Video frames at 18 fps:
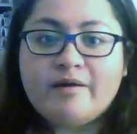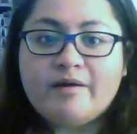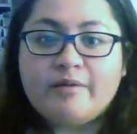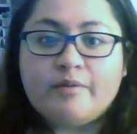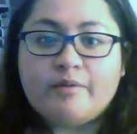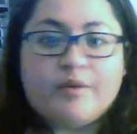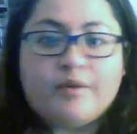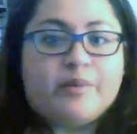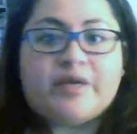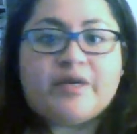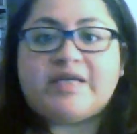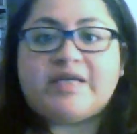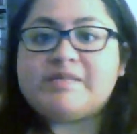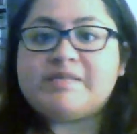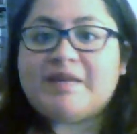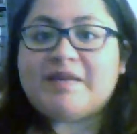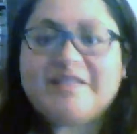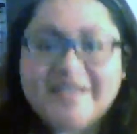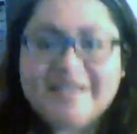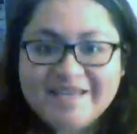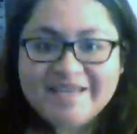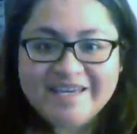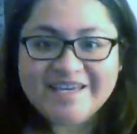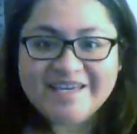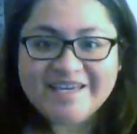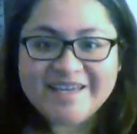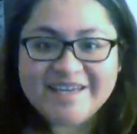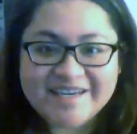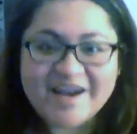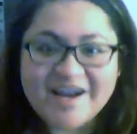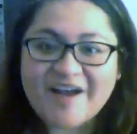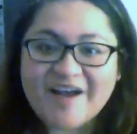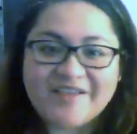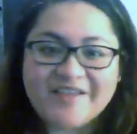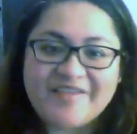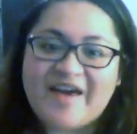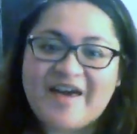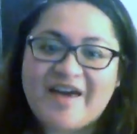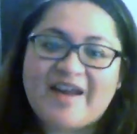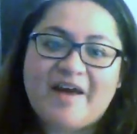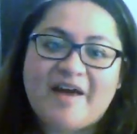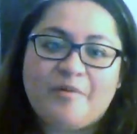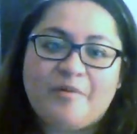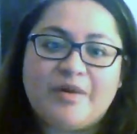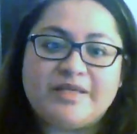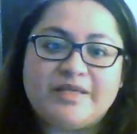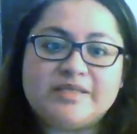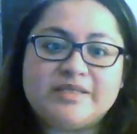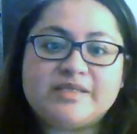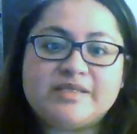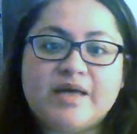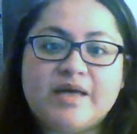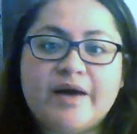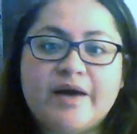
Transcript: we weren't expecting all of that at once.